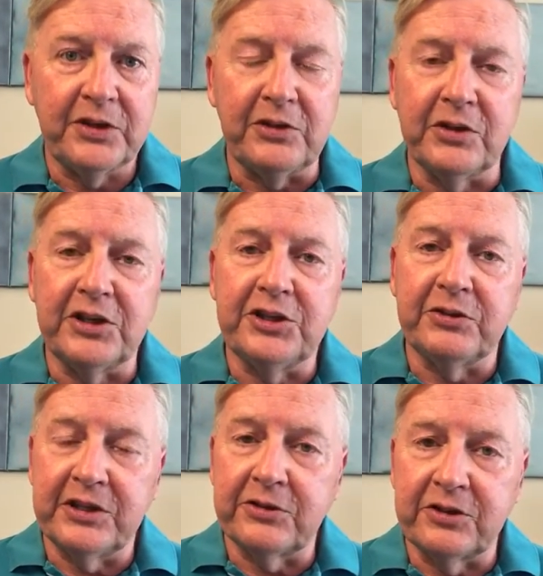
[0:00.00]
You can
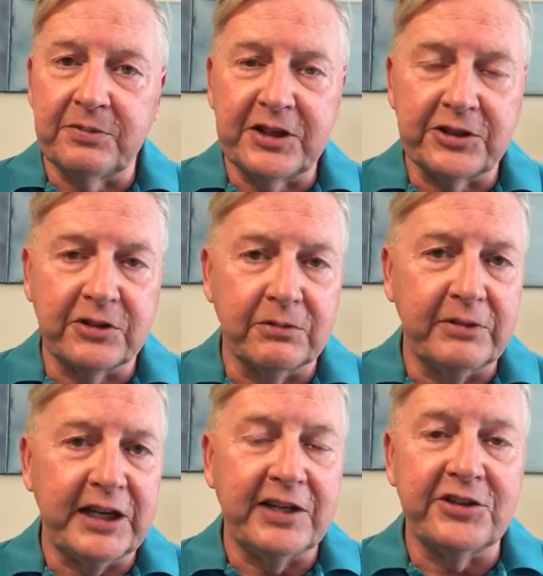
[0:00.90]
do interdimensional
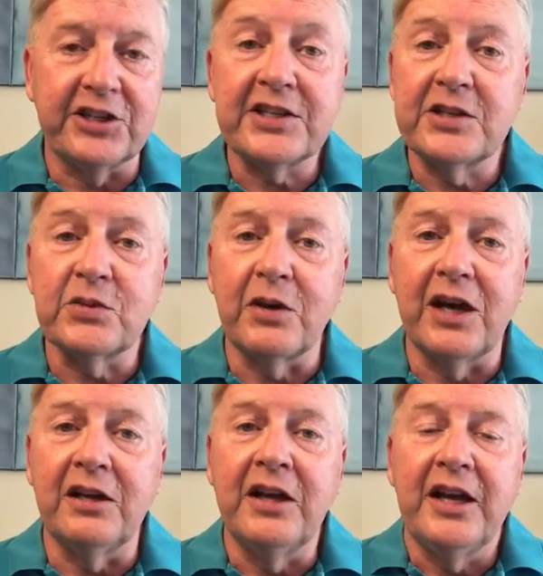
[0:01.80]
readings just as
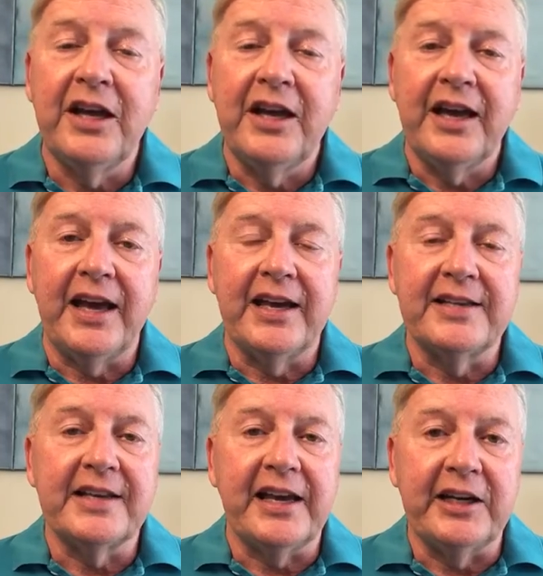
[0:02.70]
well
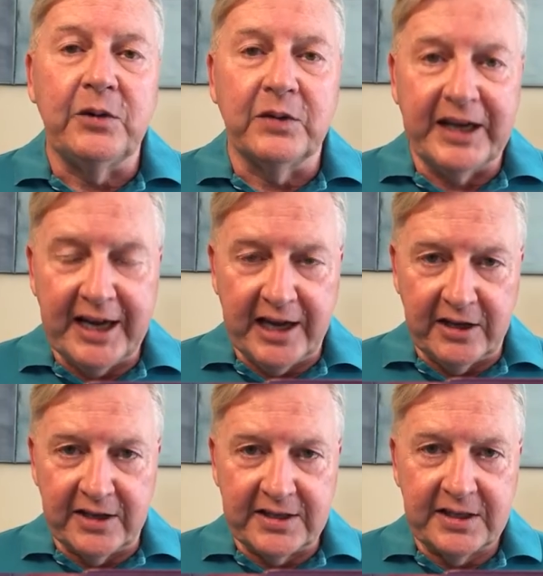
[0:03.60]
as anyone
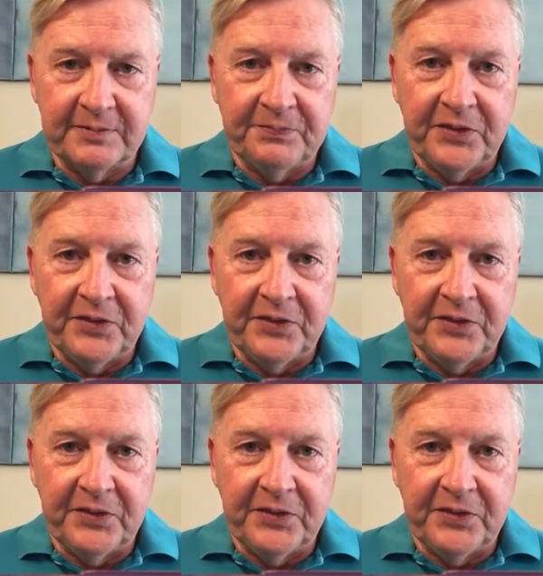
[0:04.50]
else.